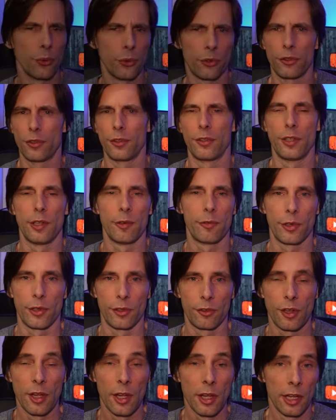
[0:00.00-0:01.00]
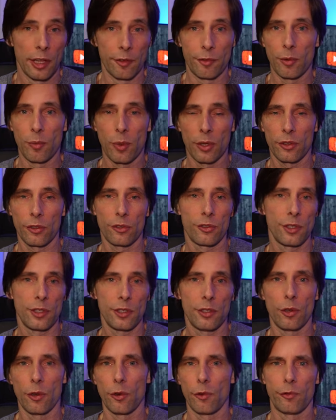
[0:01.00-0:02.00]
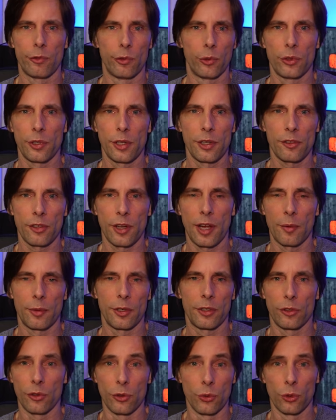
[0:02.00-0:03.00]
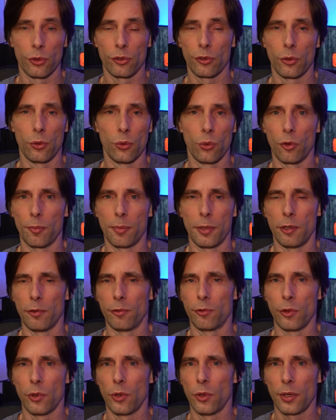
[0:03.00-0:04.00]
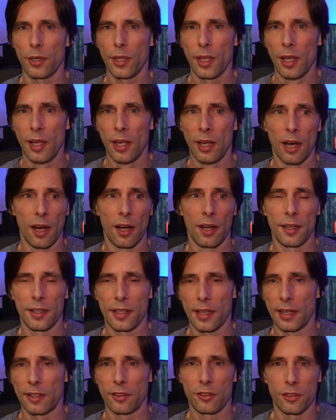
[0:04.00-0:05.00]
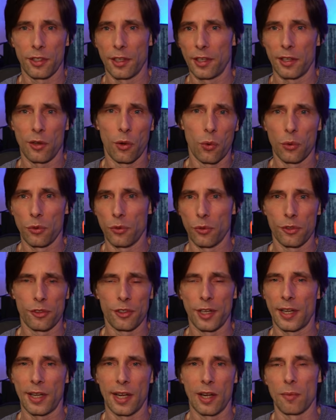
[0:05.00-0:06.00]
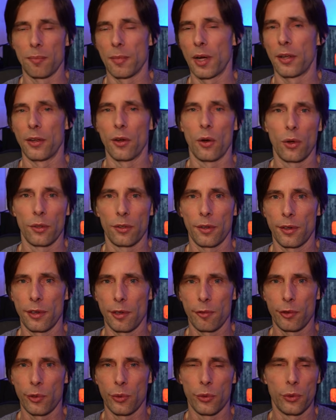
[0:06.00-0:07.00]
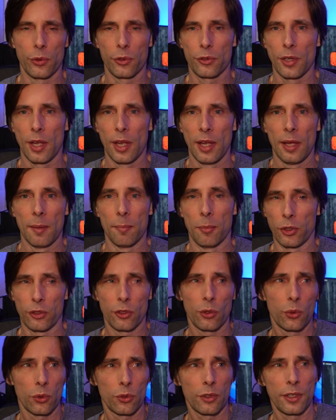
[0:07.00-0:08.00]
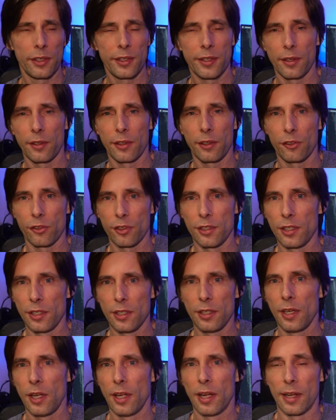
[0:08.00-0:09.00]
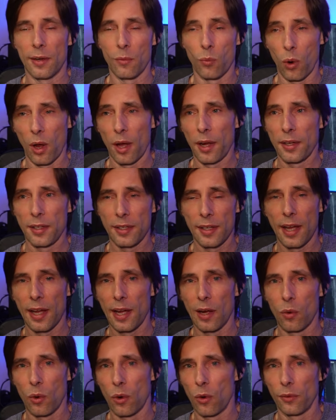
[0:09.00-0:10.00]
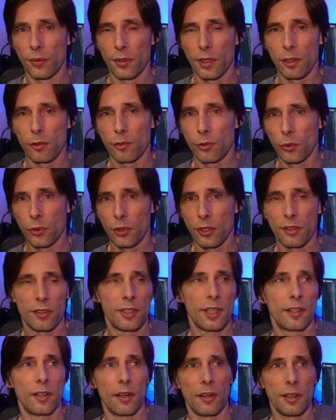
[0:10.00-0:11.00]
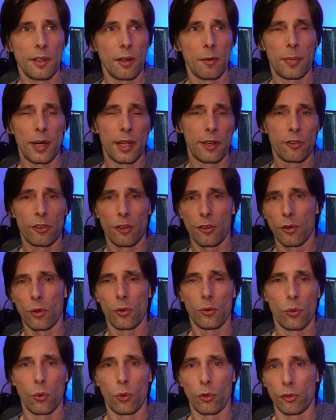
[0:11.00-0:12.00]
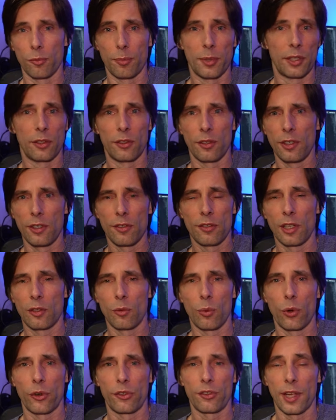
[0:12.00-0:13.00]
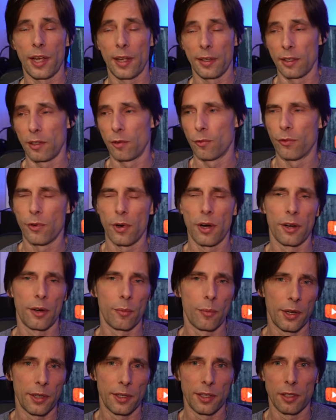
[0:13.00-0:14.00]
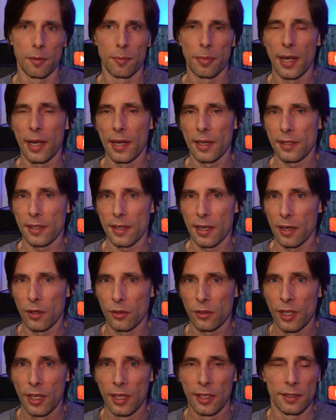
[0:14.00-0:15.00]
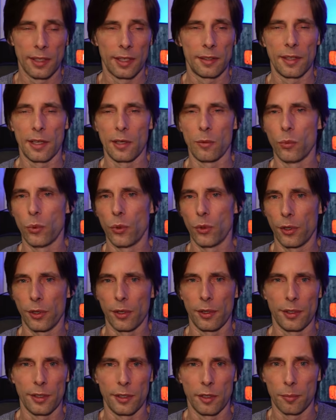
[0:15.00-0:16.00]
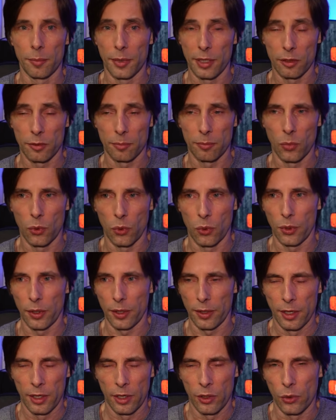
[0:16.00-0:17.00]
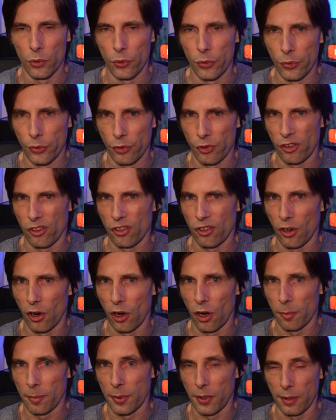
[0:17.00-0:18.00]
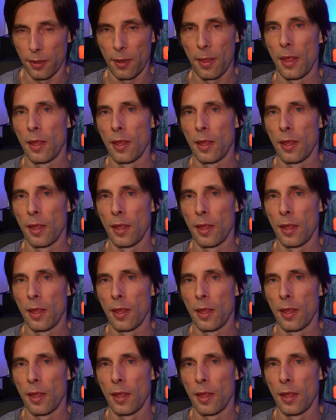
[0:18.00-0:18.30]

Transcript: huge difference. If you want to see the footage, how it used to look before, I can say go to check out my other reviews, but you could clearly see right now on this footage that the little branches on those big trees that were standing far away in the background, that they were a little bit more unsharper